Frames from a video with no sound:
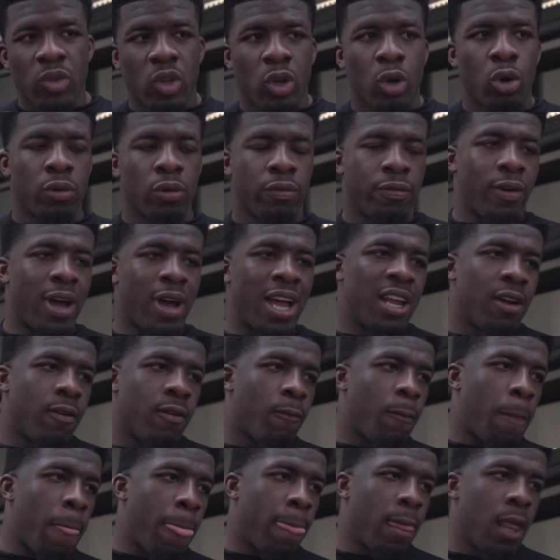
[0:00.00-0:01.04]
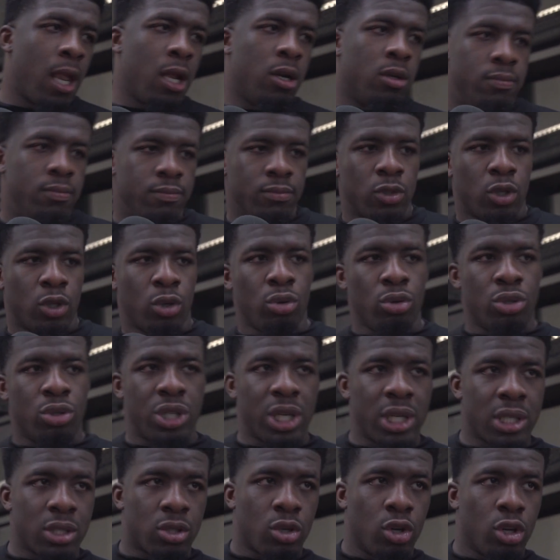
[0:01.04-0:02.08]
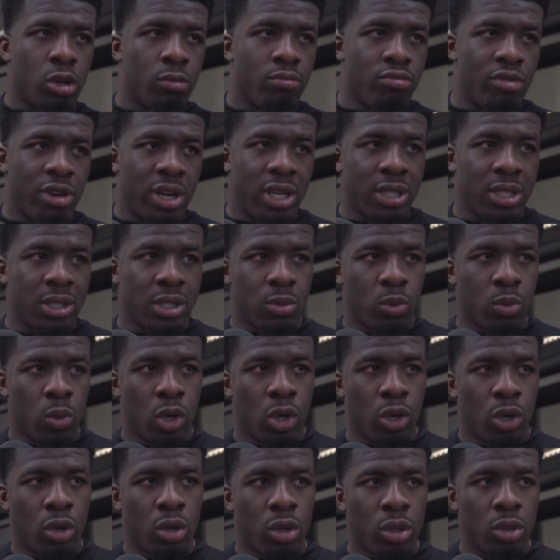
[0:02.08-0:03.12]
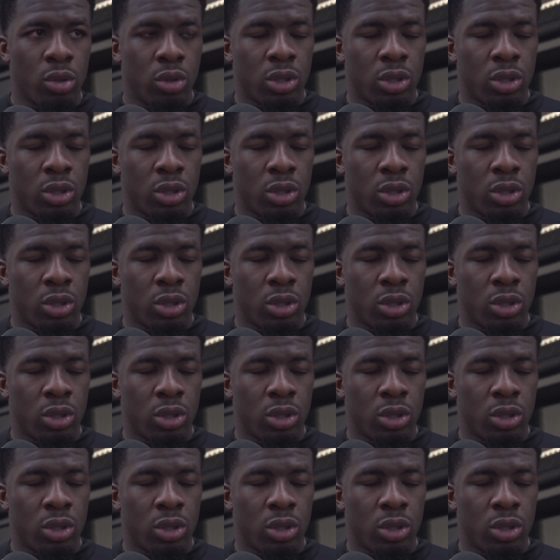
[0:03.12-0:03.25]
Good fight. Usyk's got the brains and whatnot.